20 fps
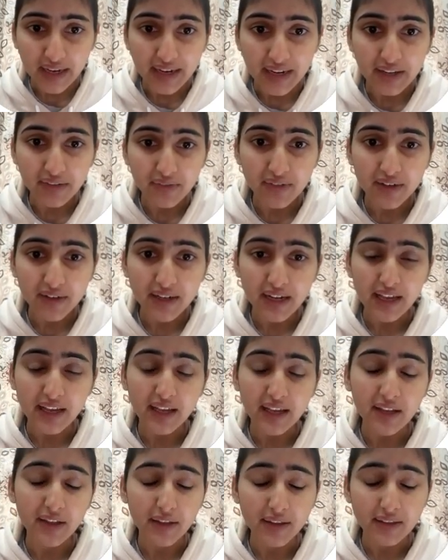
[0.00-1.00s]
and even
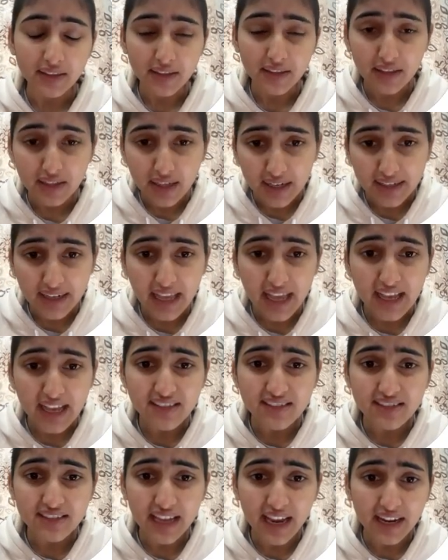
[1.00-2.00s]

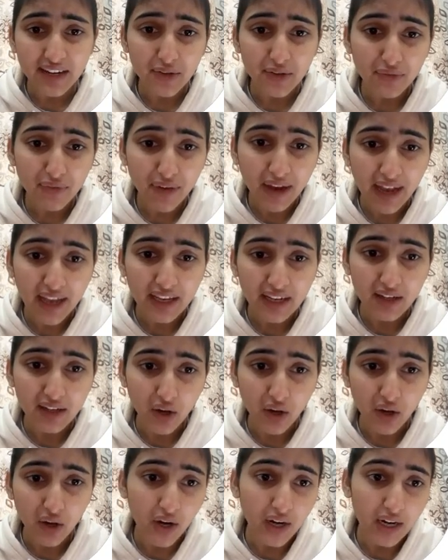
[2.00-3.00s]
attach any file
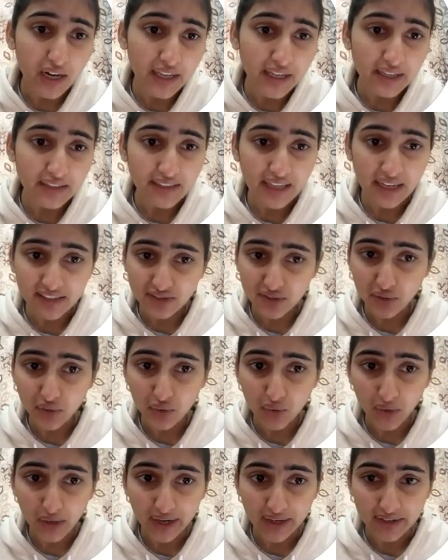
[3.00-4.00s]
or link that's
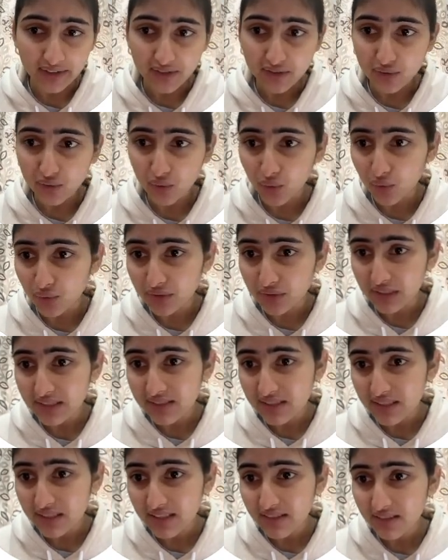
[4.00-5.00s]
required. So
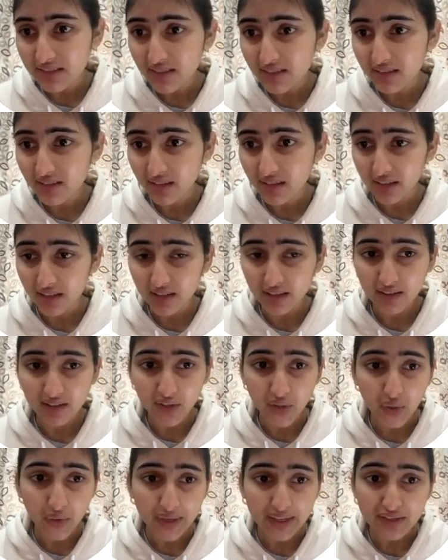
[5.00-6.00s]
this is the
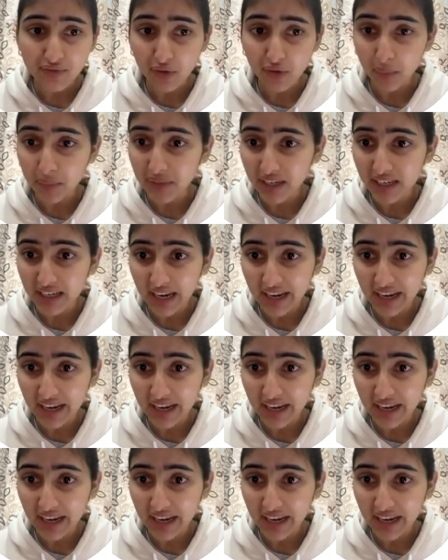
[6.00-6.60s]
request from the